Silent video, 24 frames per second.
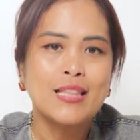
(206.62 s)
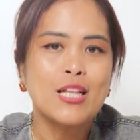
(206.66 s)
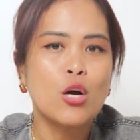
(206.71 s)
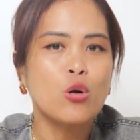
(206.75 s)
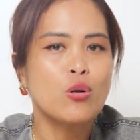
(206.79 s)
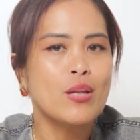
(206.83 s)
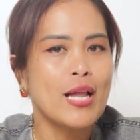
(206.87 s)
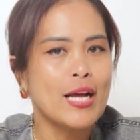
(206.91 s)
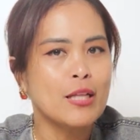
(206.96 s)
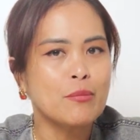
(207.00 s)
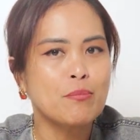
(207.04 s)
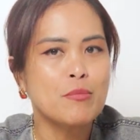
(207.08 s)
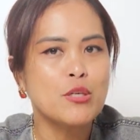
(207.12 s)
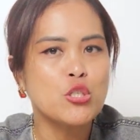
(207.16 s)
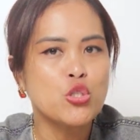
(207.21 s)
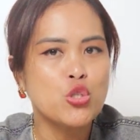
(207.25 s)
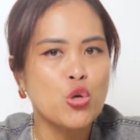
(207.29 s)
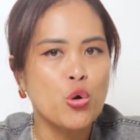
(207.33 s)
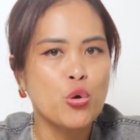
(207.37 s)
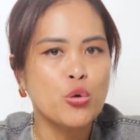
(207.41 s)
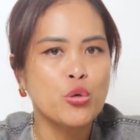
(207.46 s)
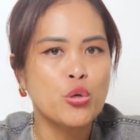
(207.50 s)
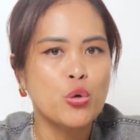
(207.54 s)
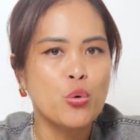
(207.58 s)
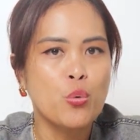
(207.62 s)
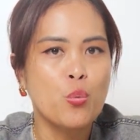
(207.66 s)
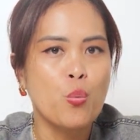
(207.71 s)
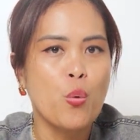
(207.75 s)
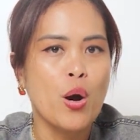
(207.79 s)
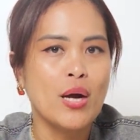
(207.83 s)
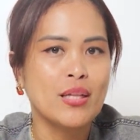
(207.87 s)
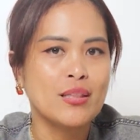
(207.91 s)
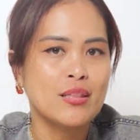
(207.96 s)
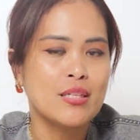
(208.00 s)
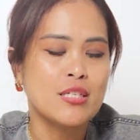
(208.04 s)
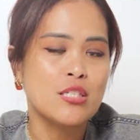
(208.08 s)
Now, let me show you
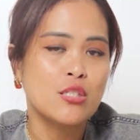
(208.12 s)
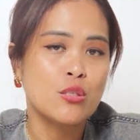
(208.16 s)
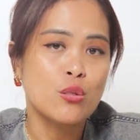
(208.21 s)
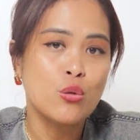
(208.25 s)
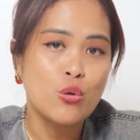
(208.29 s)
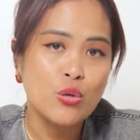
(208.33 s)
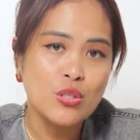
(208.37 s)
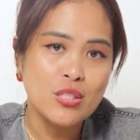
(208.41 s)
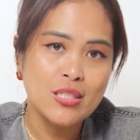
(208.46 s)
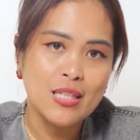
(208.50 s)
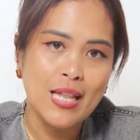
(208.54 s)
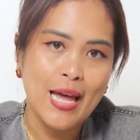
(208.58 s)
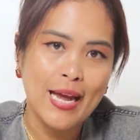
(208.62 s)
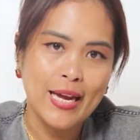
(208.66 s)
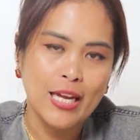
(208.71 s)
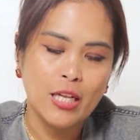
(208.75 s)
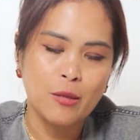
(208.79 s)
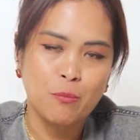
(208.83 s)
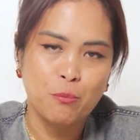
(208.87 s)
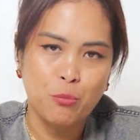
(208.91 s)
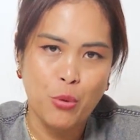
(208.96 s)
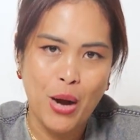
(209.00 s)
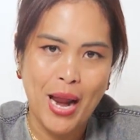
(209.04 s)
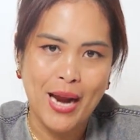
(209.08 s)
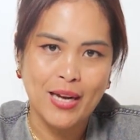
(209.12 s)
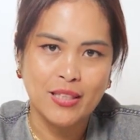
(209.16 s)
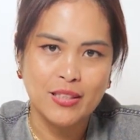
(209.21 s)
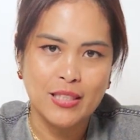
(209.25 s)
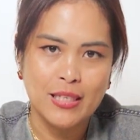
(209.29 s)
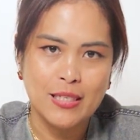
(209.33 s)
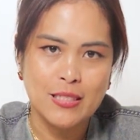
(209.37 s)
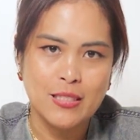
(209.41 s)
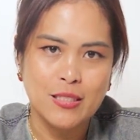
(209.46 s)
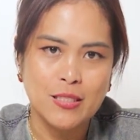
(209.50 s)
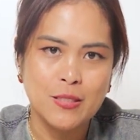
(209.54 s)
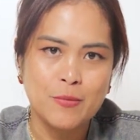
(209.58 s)
what this looks like in
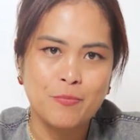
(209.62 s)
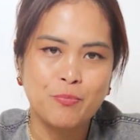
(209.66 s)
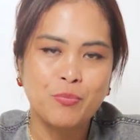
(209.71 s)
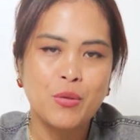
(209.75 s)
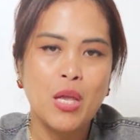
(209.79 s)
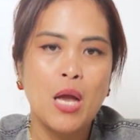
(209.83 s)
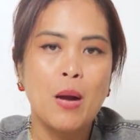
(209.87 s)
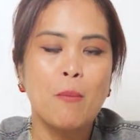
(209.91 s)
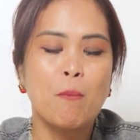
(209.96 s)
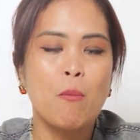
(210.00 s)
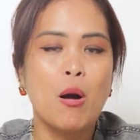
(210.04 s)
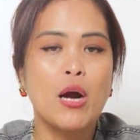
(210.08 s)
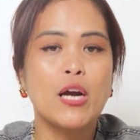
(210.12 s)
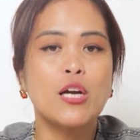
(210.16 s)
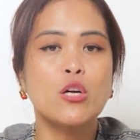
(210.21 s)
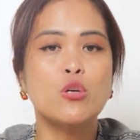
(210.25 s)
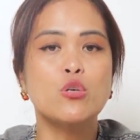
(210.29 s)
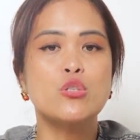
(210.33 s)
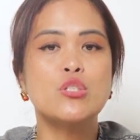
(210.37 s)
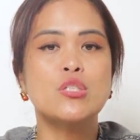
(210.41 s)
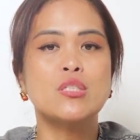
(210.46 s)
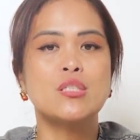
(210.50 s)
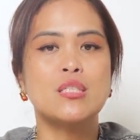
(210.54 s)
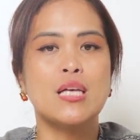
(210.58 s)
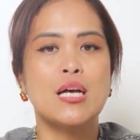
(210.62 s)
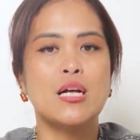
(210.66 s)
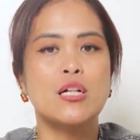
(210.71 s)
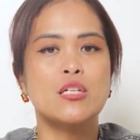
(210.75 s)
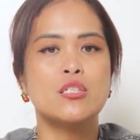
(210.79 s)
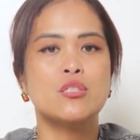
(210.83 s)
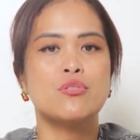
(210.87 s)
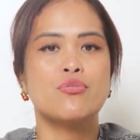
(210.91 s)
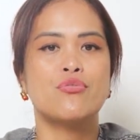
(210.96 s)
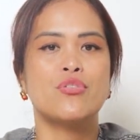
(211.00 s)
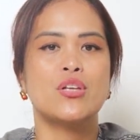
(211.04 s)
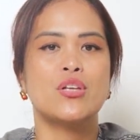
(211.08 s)
practice. Marcus
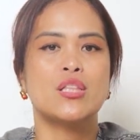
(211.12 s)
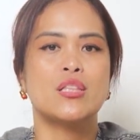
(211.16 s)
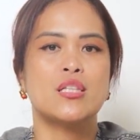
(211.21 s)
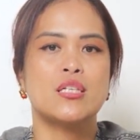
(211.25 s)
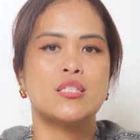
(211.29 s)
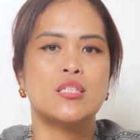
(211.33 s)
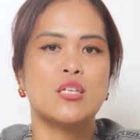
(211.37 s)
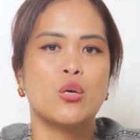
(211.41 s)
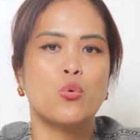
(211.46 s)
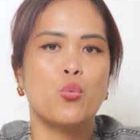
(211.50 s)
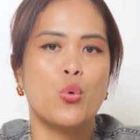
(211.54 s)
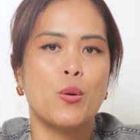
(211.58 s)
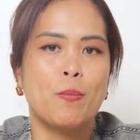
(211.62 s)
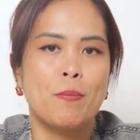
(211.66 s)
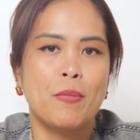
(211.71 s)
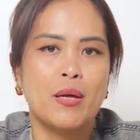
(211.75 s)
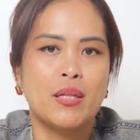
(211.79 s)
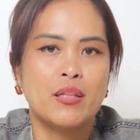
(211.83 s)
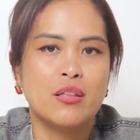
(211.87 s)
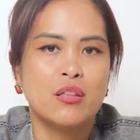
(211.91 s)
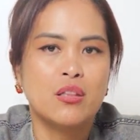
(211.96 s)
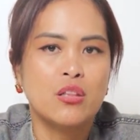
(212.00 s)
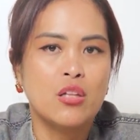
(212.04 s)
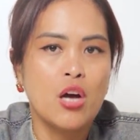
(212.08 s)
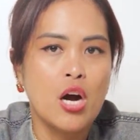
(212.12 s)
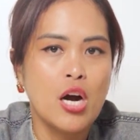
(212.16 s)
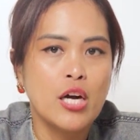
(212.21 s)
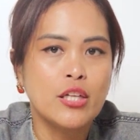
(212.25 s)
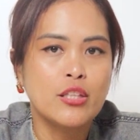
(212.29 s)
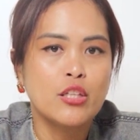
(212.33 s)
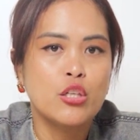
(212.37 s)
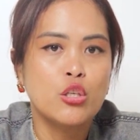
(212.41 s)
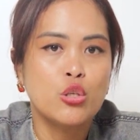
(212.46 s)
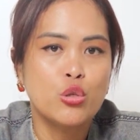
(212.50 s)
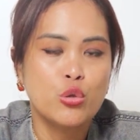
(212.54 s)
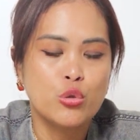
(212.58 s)
sells fitness equipment,
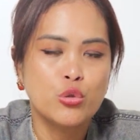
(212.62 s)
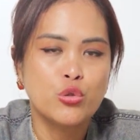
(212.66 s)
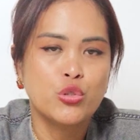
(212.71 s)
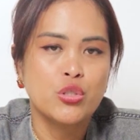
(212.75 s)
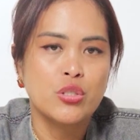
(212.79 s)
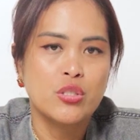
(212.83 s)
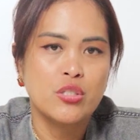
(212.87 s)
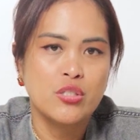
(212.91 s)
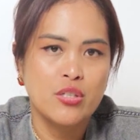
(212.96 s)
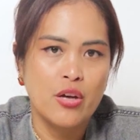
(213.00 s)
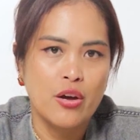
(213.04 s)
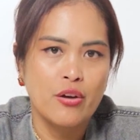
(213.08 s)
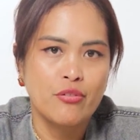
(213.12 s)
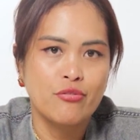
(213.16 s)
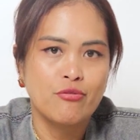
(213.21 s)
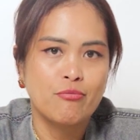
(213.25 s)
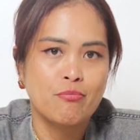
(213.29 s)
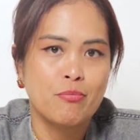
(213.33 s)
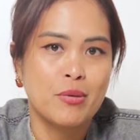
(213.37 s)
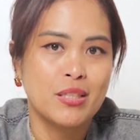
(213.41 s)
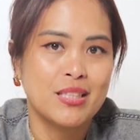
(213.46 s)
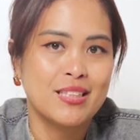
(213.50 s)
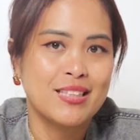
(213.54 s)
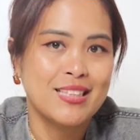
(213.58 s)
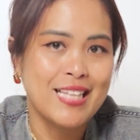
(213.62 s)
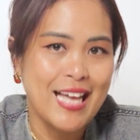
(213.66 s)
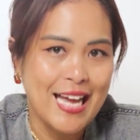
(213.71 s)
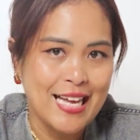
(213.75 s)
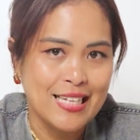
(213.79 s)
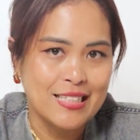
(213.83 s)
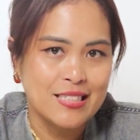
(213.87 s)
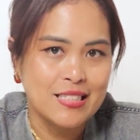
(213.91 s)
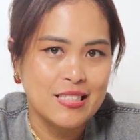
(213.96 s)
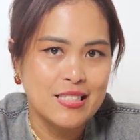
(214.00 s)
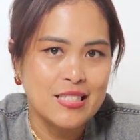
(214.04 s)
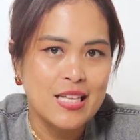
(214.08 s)
not huge stuff, but
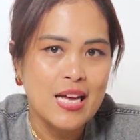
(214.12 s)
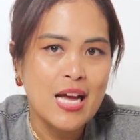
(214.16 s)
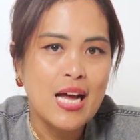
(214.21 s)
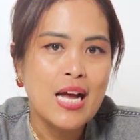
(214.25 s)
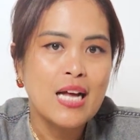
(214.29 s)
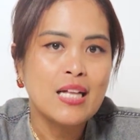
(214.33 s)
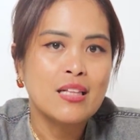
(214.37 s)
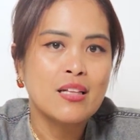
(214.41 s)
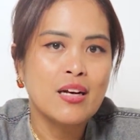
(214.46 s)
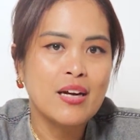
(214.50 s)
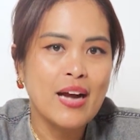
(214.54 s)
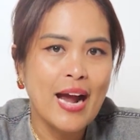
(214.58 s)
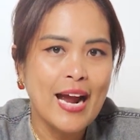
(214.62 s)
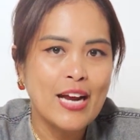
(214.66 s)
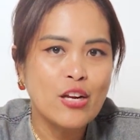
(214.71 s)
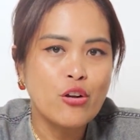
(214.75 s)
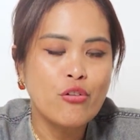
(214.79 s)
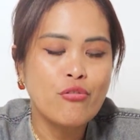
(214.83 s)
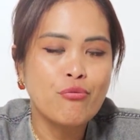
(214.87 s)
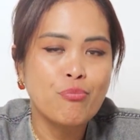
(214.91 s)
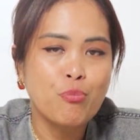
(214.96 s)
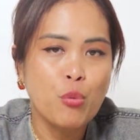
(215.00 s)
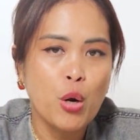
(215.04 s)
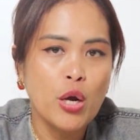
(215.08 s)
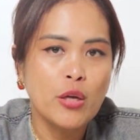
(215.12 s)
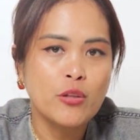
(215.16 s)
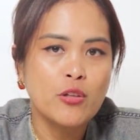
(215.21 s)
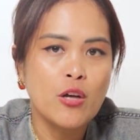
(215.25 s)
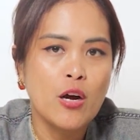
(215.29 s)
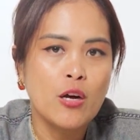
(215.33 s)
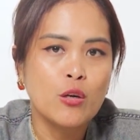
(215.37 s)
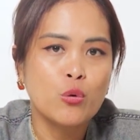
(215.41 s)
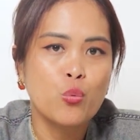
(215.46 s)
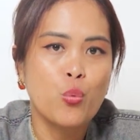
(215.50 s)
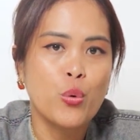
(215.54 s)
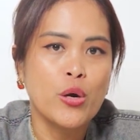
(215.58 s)
dense, the kind of
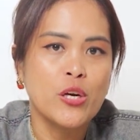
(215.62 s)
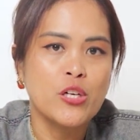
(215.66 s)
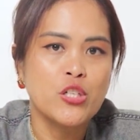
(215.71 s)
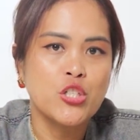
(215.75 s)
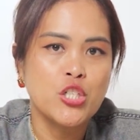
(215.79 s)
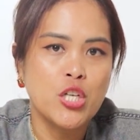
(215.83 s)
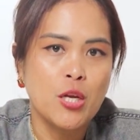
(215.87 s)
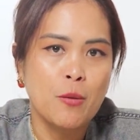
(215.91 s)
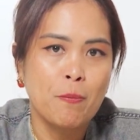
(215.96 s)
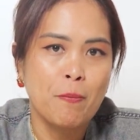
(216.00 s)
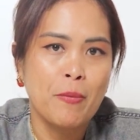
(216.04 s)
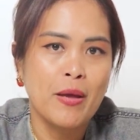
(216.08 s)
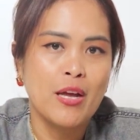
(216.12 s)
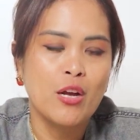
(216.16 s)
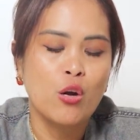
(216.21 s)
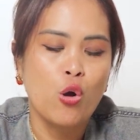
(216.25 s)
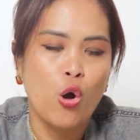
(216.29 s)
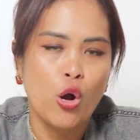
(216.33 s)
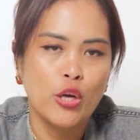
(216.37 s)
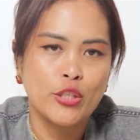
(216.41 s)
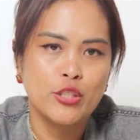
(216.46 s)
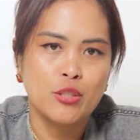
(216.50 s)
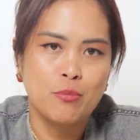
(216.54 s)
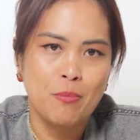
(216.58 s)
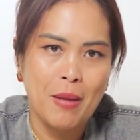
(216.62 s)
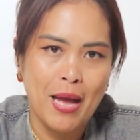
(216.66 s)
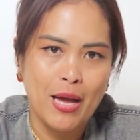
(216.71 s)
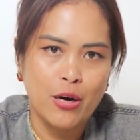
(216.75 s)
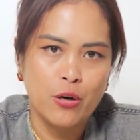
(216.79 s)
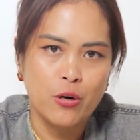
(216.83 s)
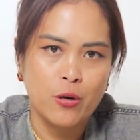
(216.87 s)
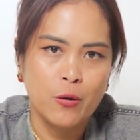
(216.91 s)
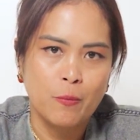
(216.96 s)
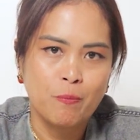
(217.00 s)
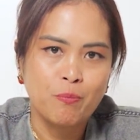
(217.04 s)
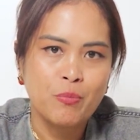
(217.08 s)
product where shipping costs
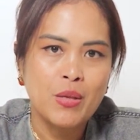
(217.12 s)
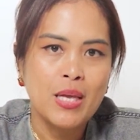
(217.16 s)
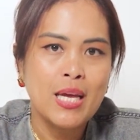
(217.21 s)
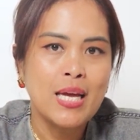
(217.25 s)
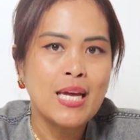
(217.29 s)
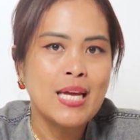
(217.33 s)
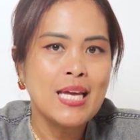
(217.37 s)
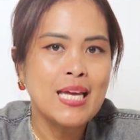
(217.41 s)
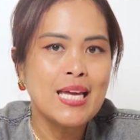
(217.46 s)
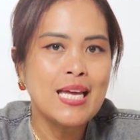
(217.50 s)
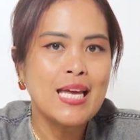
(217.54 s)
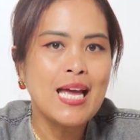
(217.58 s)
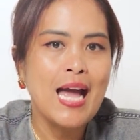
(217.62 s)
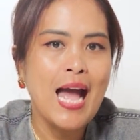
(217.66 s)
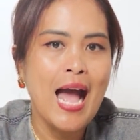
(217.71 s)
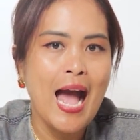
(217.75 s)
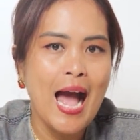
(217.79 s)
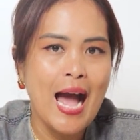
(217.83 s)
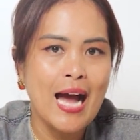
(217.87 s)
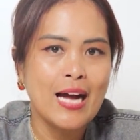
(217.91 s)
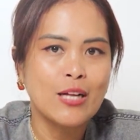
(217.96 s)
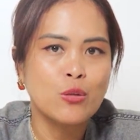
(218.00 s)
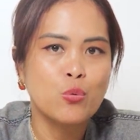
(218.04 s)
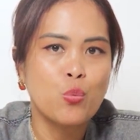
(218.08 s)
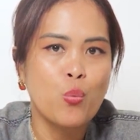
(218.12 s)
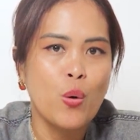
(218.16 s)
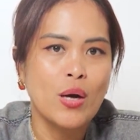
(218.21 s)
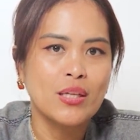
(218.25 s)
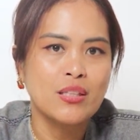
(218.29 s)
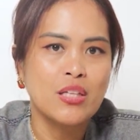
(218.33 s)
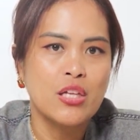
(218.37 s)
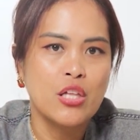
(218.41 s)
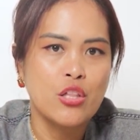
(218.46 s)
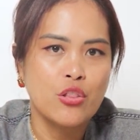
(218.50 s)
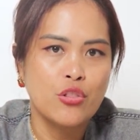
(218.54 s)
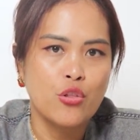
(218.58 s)
matter. He had
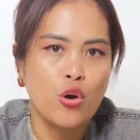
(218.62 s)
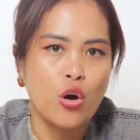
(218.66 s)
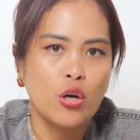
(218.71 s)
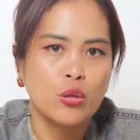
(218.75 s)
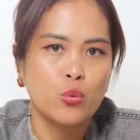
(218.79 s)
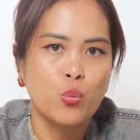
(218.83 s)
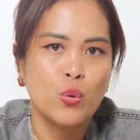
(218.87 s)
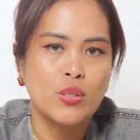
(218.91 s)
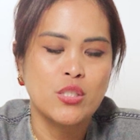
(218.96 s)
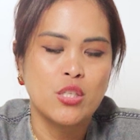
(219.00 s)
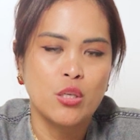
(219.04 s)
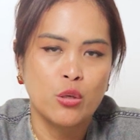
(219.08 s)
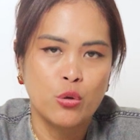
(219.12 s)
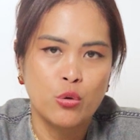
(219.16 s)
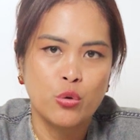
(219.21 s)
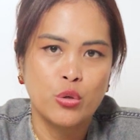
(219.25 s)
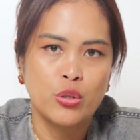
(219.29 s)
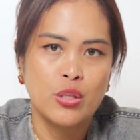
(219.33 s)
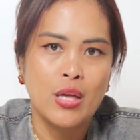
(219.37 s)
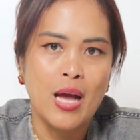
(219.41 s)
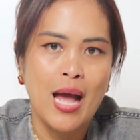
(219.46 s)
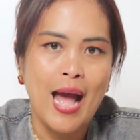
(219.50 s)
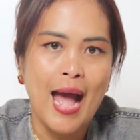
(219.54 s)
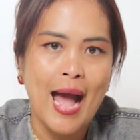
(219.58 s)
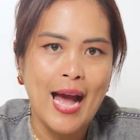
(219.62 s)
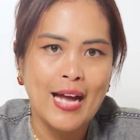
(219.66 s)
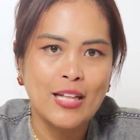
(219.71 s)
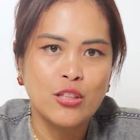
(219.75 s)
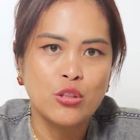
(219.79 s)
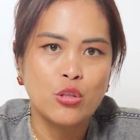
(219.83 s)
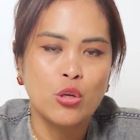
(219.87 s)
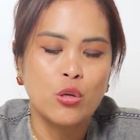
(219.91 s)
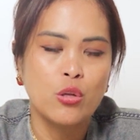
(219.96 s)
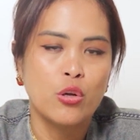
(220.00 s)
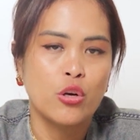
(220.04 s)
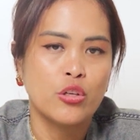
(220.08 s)
what he thought was a good
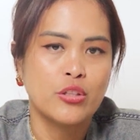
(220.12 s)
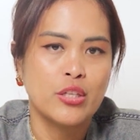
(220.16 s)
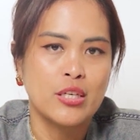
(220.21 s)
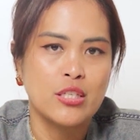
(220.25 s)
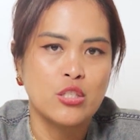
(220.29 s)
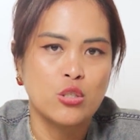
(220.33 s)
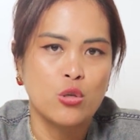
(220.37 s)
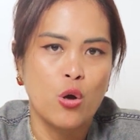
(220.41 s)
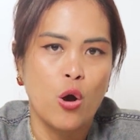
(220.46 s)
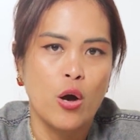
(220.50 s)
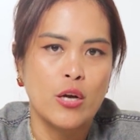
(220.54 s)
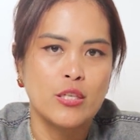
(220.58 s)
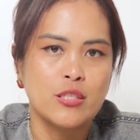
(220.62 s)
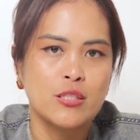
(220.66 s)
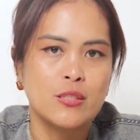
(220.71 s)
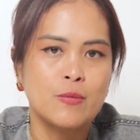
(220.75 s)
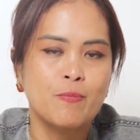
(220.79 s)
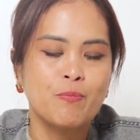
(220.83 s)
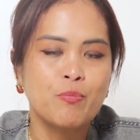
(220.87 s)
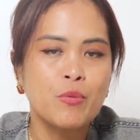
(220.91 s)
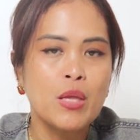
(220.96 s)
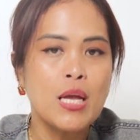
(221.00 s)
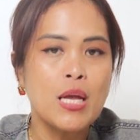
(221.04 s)
handle on his cost.